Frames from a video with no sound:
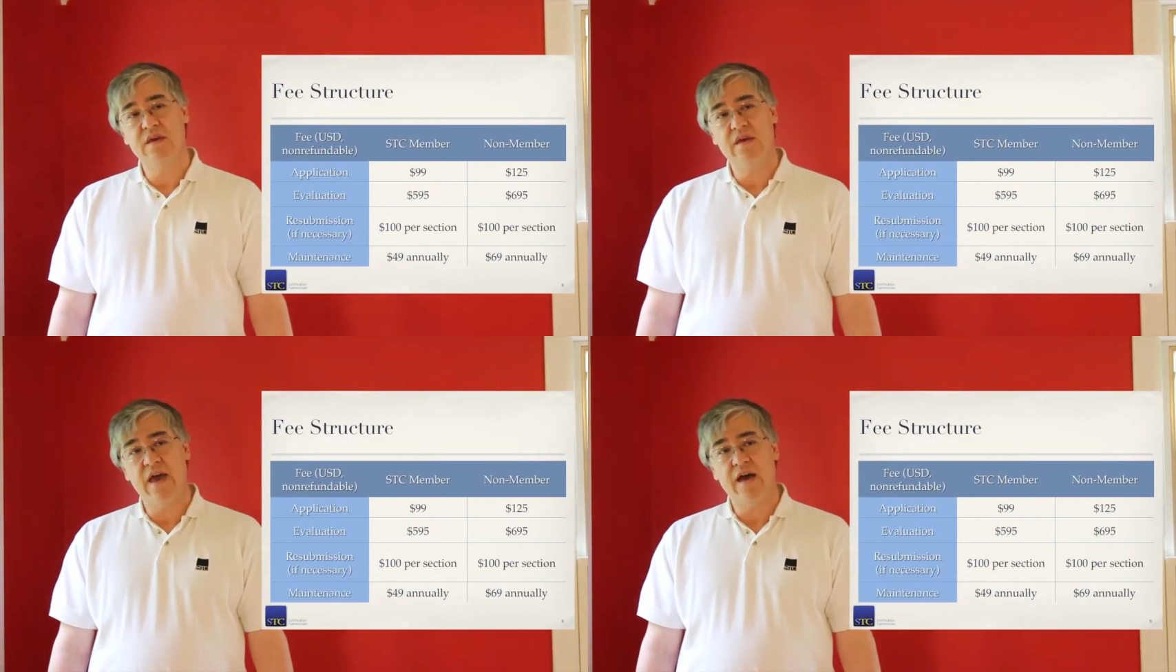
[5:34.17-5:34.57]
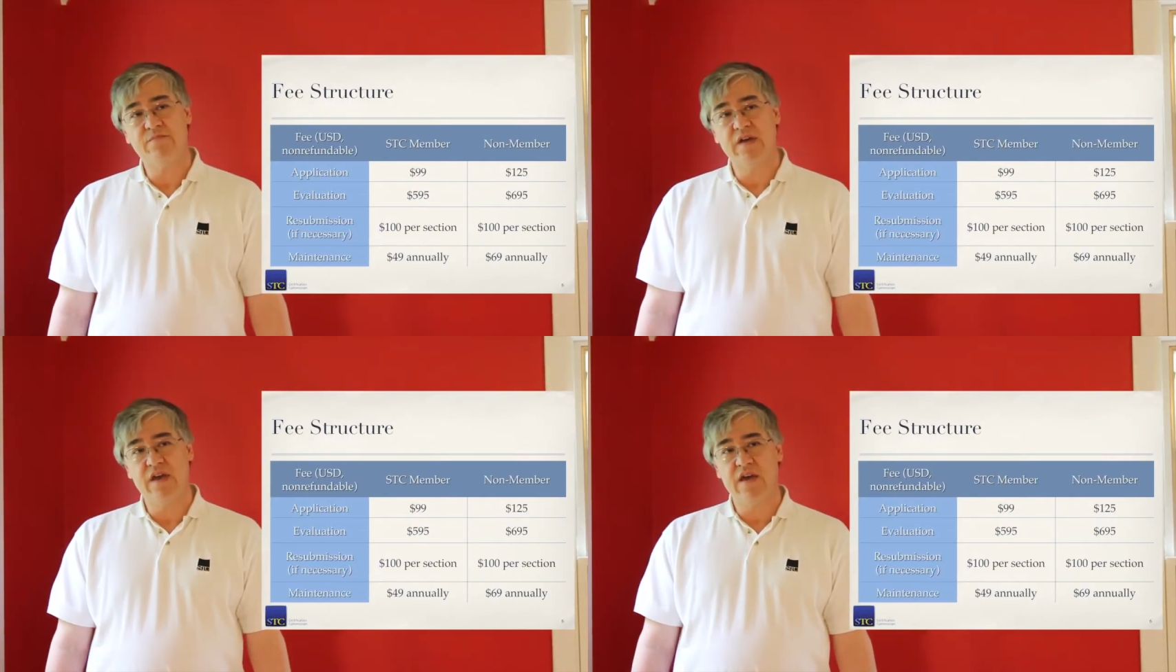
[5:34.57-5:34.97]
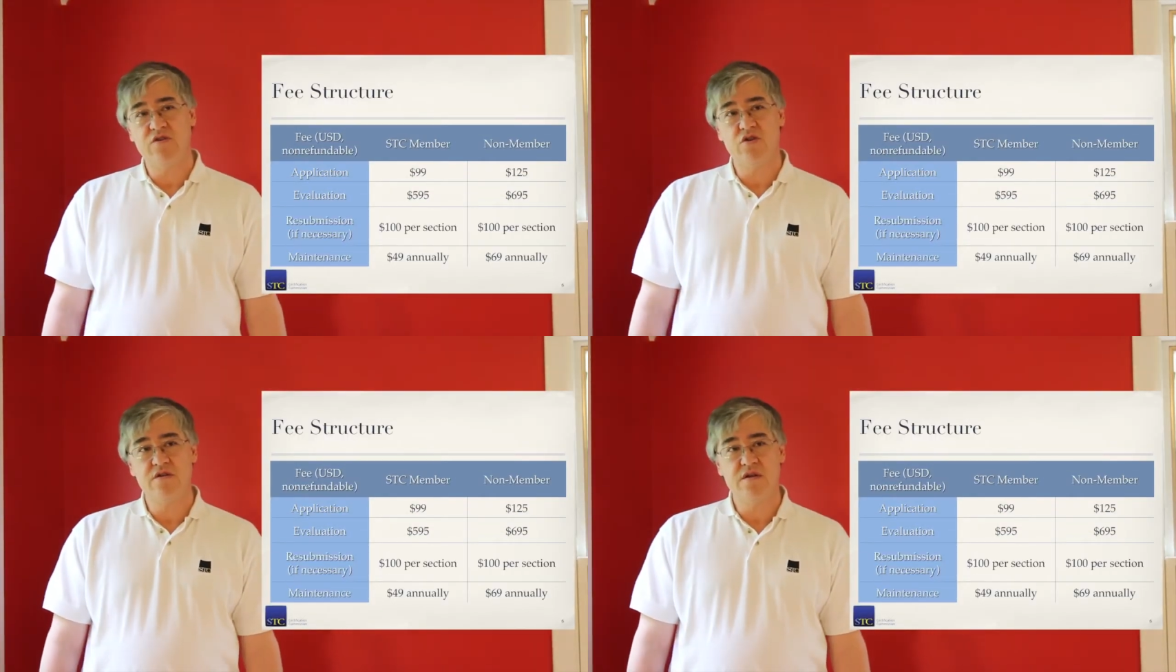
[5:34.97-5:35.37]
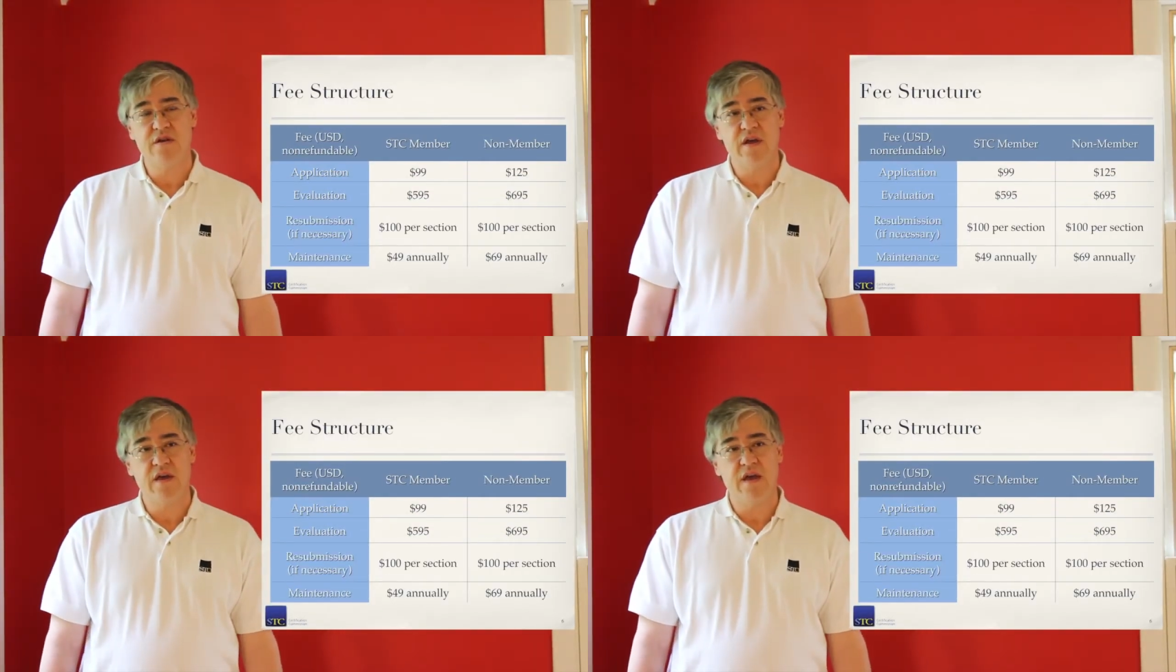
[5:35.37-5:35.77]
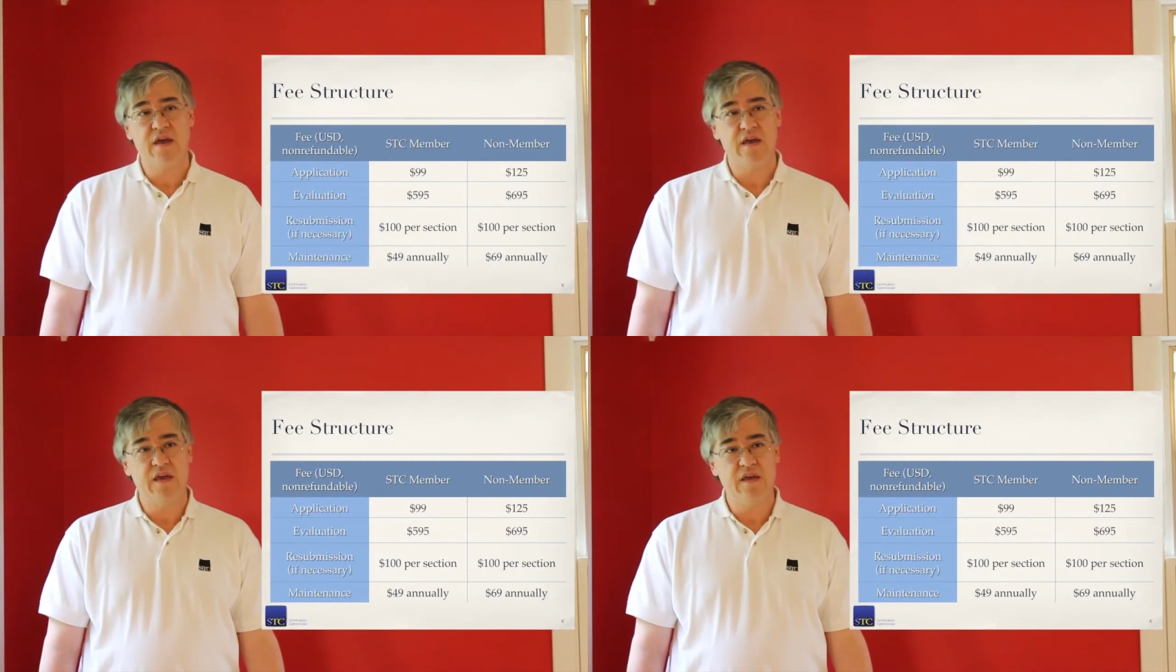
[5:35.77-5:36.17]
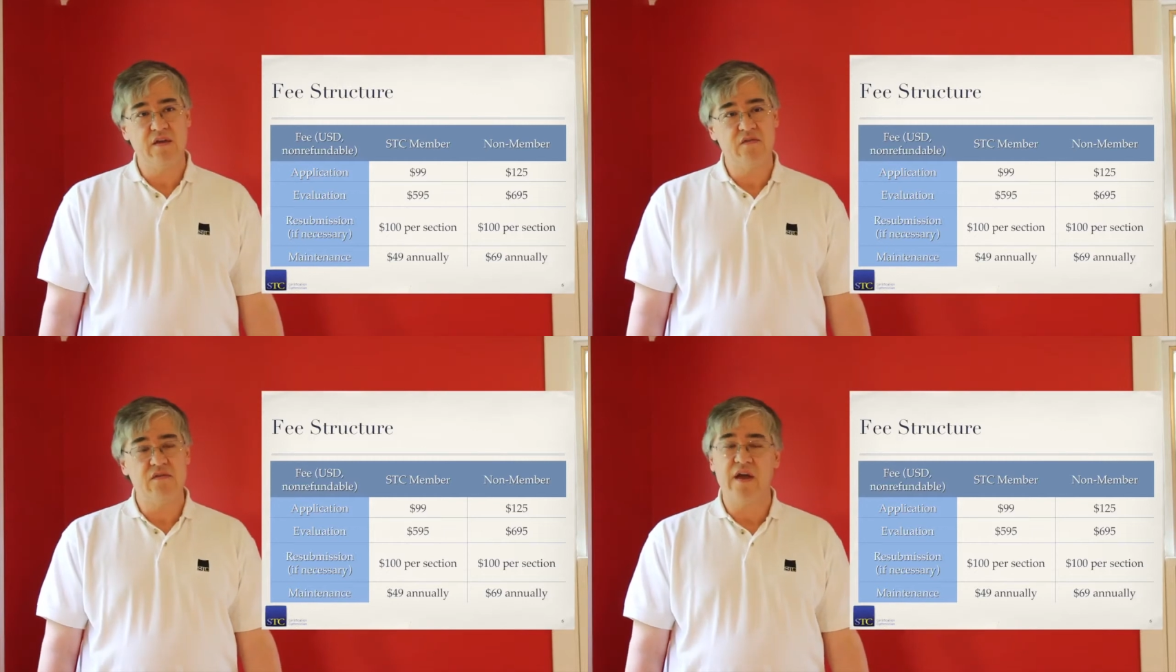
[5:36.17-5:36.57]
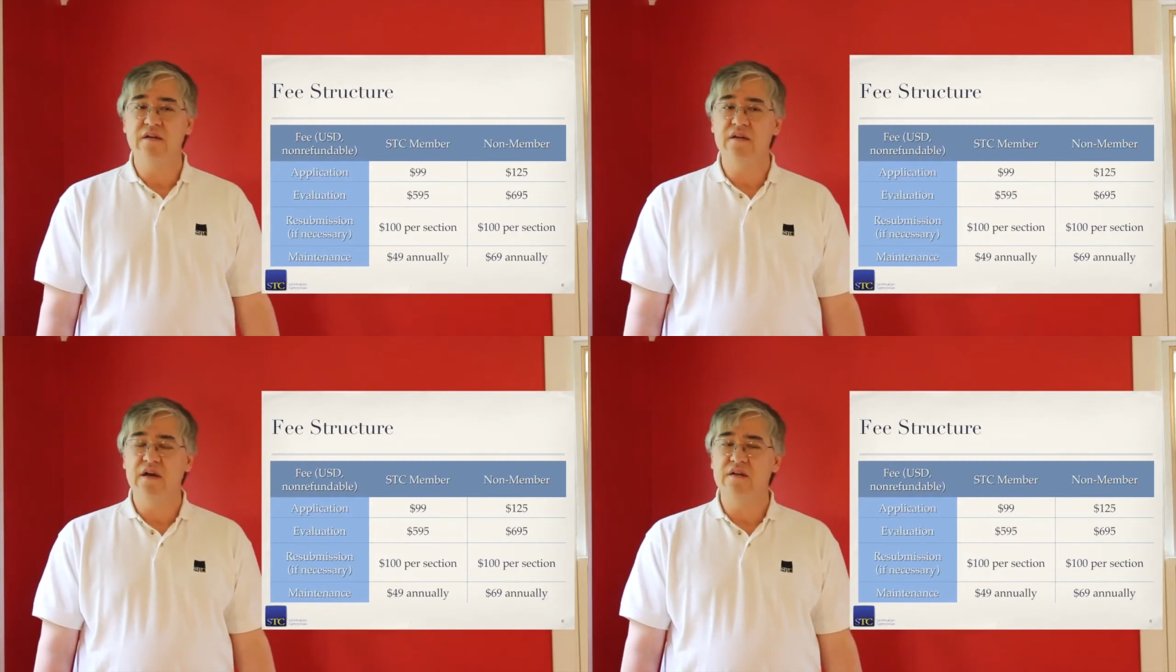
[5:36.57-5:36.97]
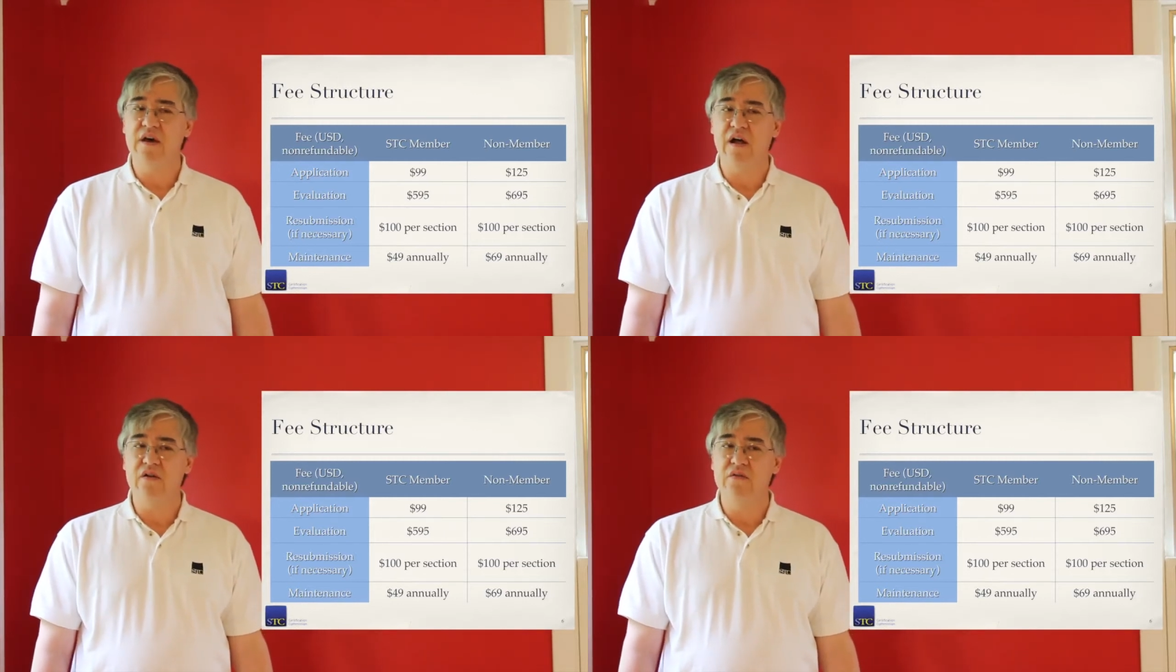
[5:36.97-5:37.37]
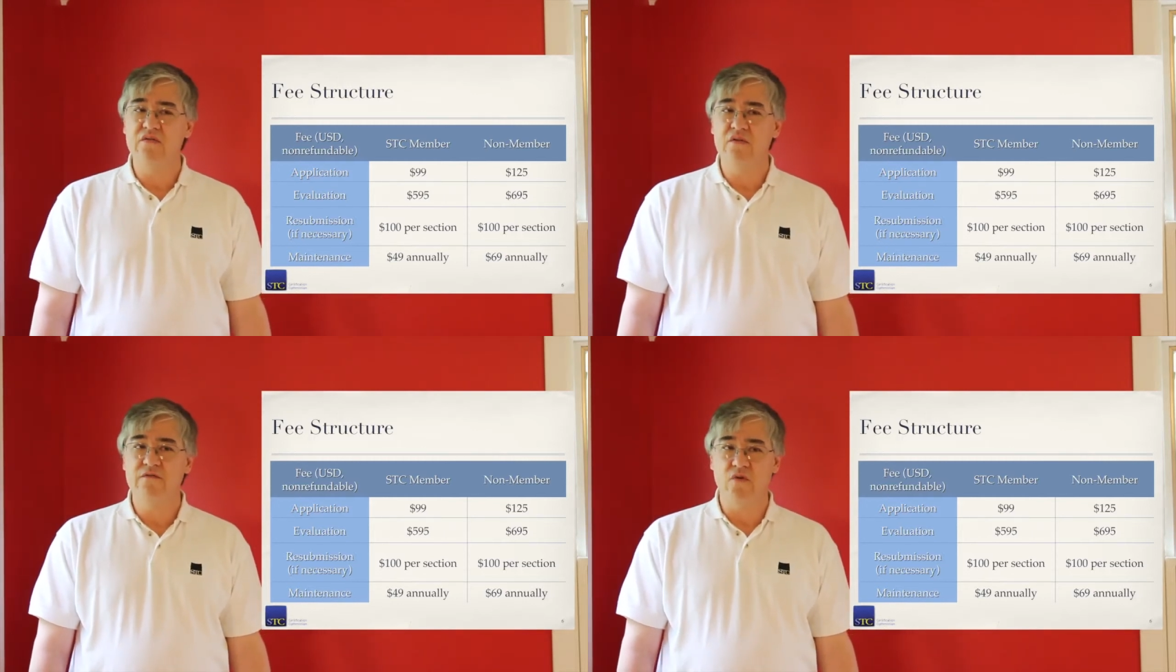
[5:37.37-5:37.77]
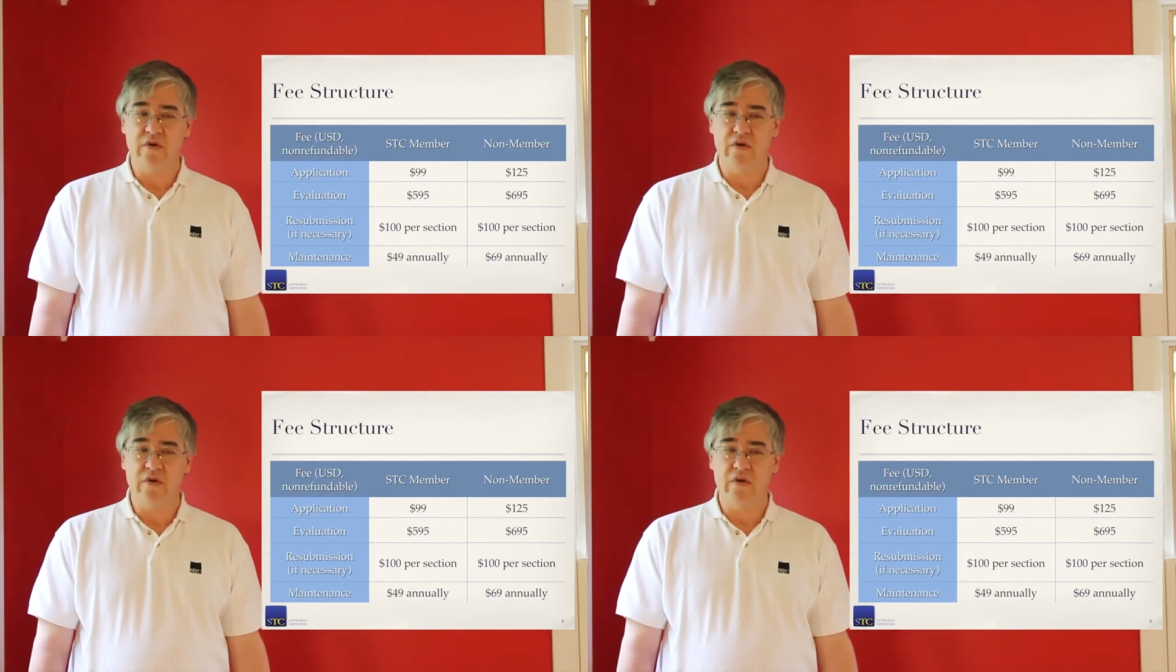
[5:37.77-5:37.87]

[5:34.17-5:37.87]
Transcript: The application is $99